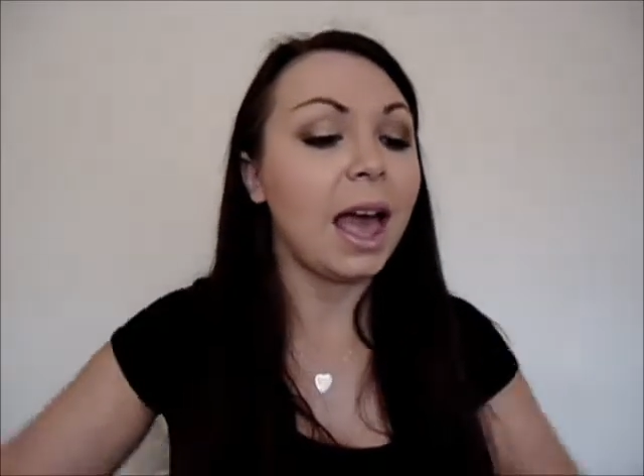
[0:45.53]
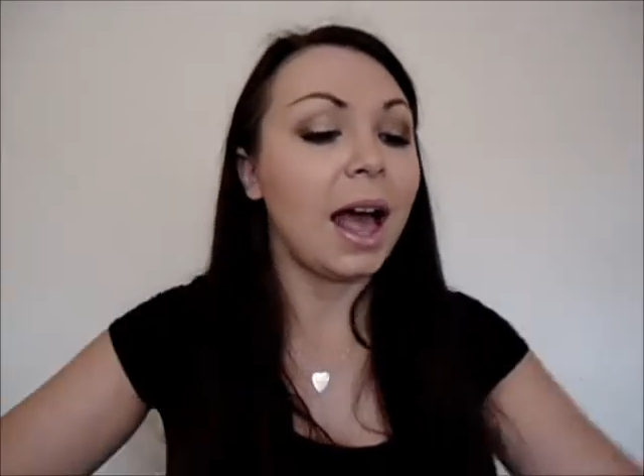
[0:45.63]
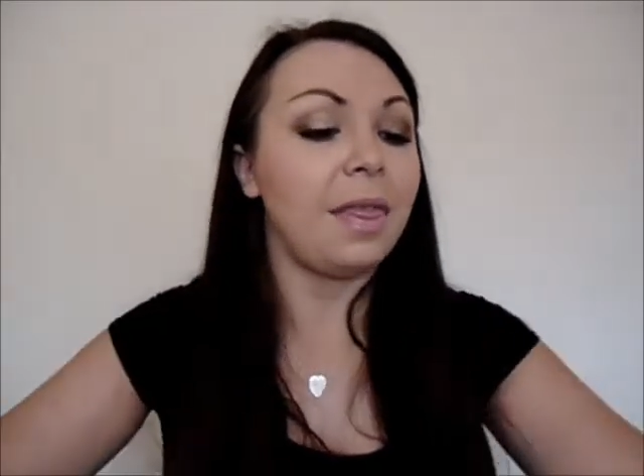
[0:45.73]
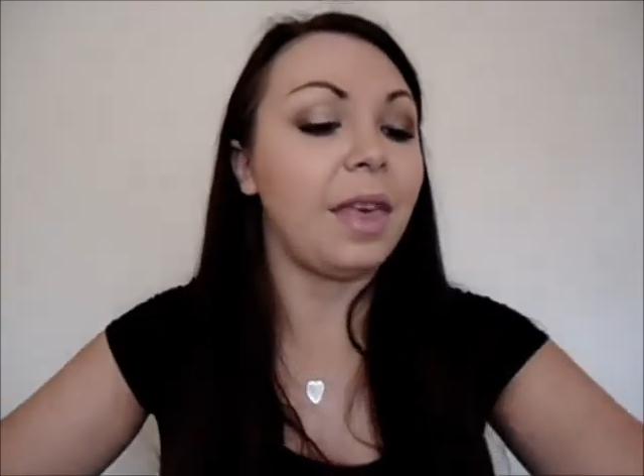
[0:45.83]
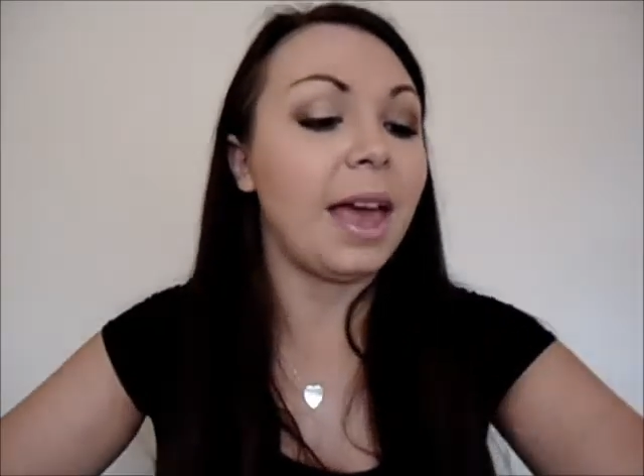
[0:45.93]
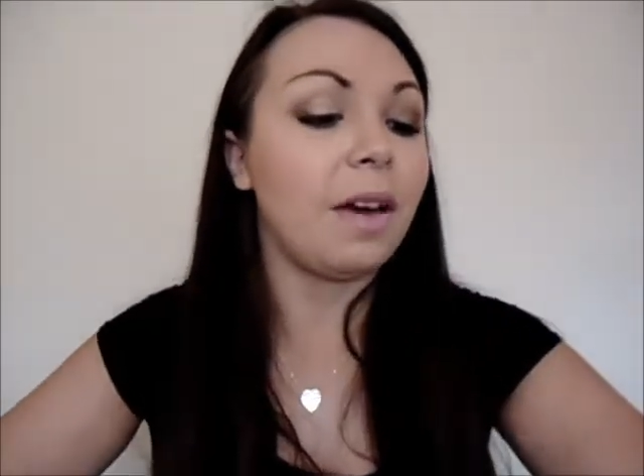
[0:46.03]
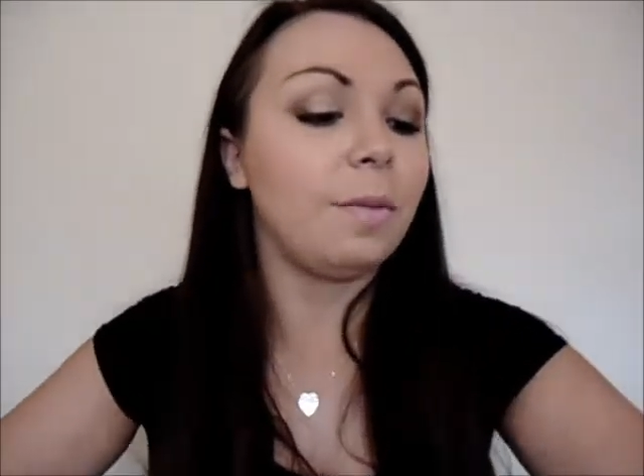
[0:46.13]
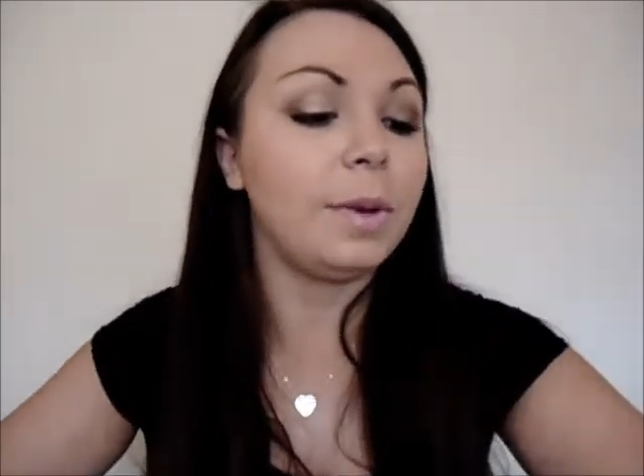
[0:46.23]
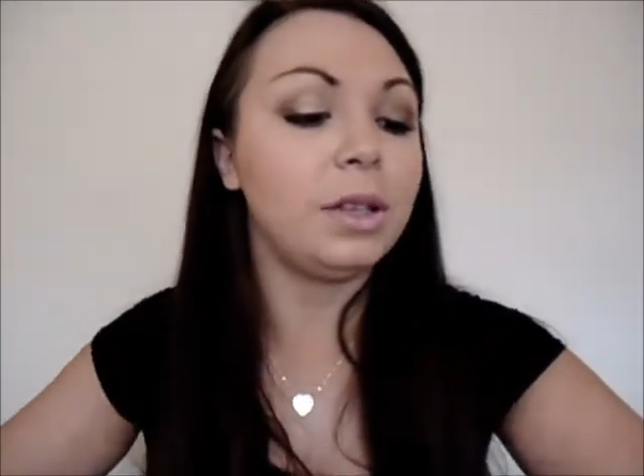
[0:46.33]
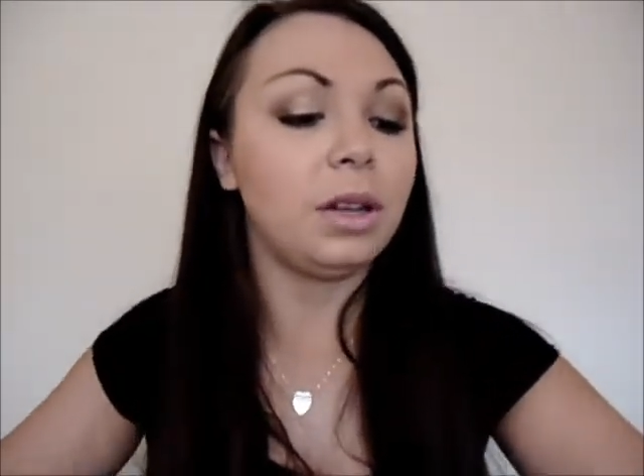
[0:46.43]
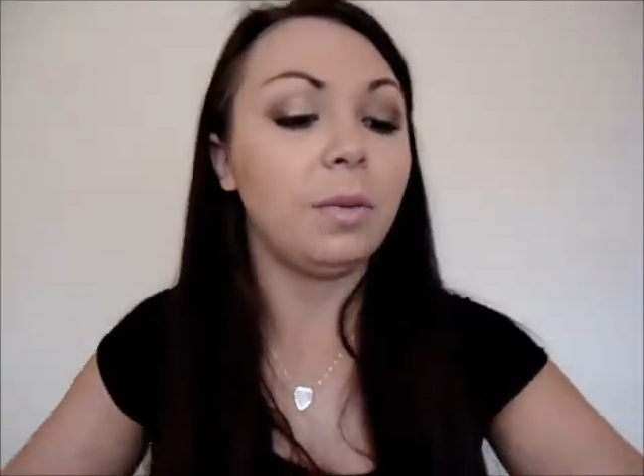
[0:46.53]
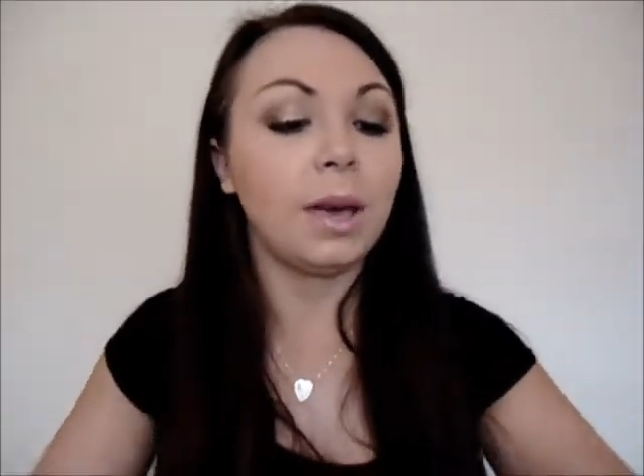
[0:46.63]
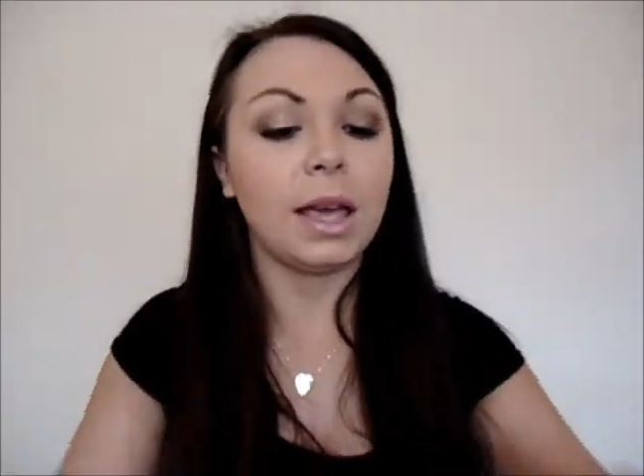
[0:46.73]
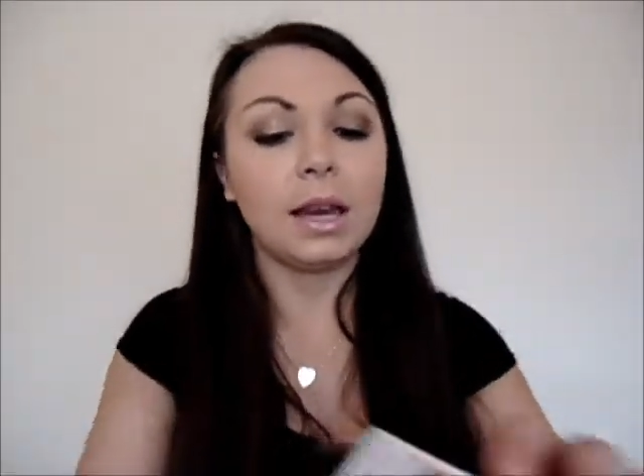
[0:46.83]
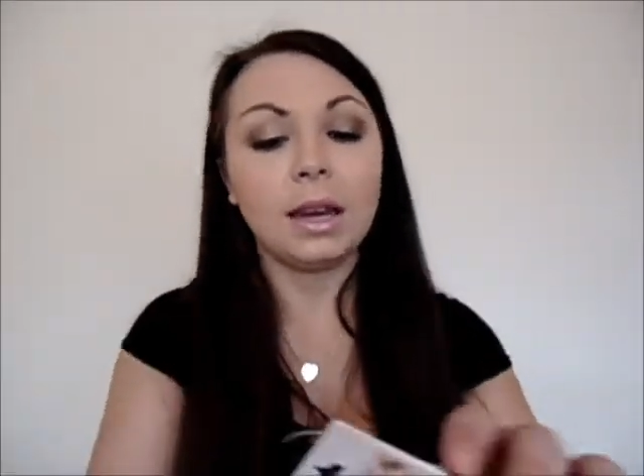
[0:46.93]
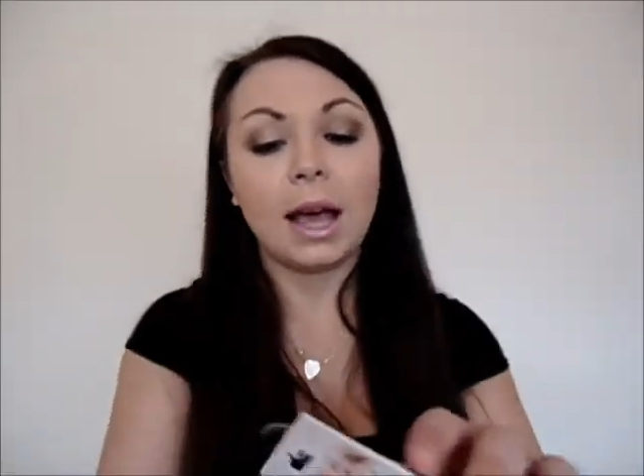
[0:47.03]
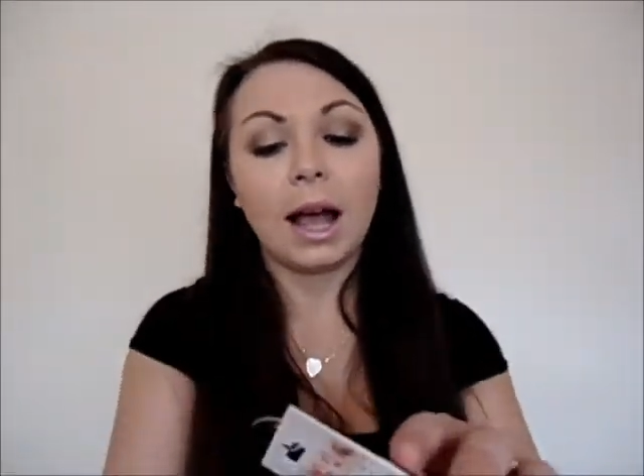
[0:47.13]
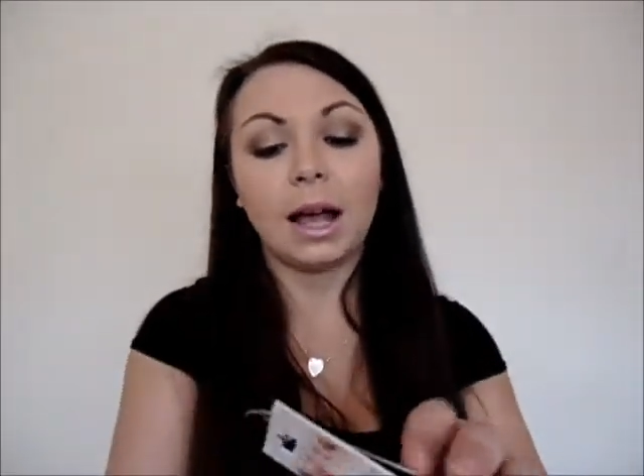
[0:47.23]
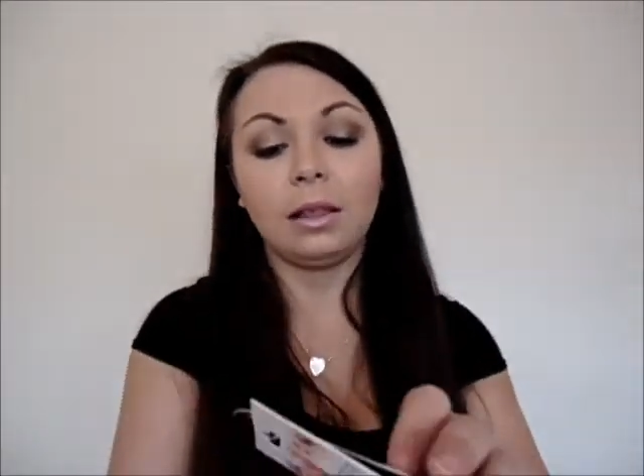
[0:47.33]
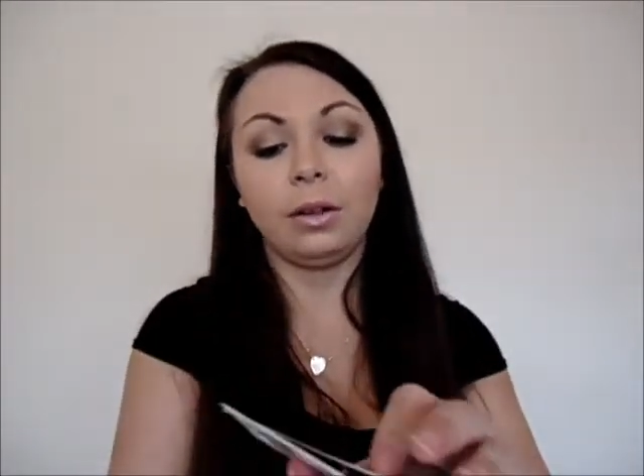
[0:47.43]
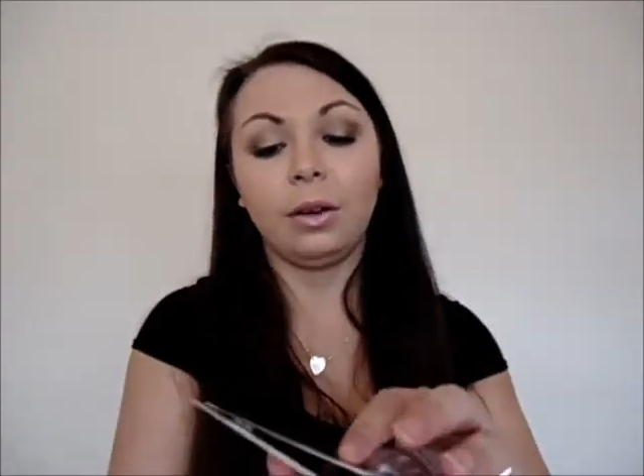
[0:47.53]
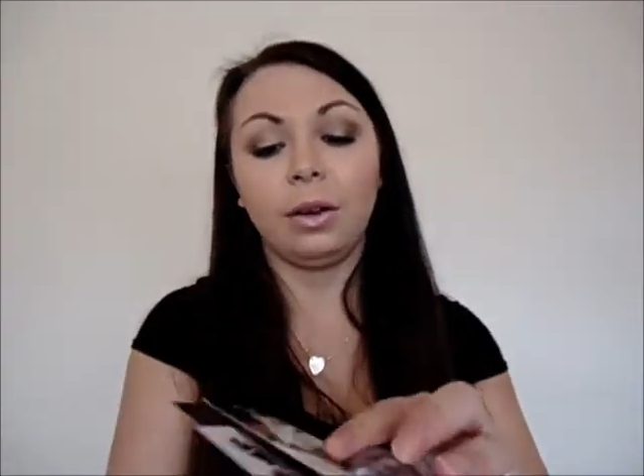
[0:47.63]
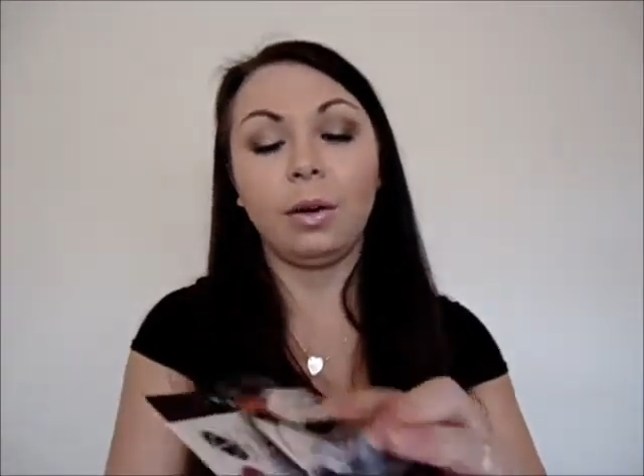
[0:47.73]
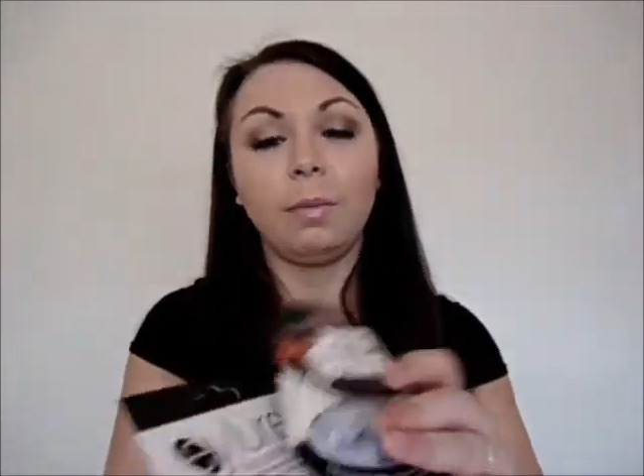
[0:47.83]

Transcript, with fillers: and they have been doing eyeliner,